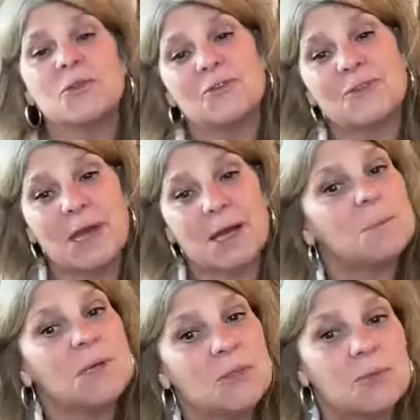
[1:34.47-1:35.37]
You've
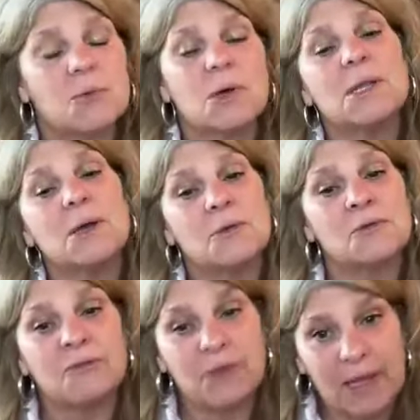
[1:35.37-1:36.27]
gotten me through
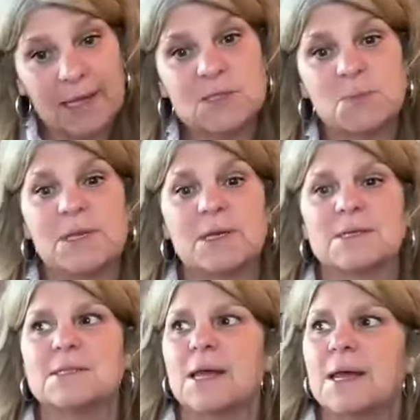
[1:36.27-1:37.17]
another phase
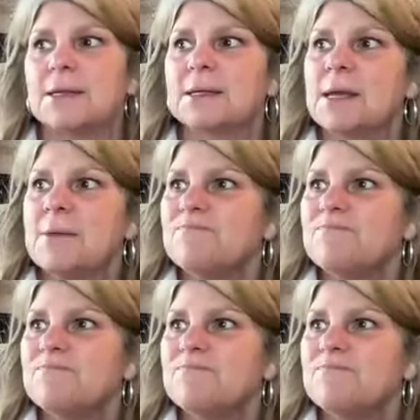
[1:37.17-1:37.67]
because that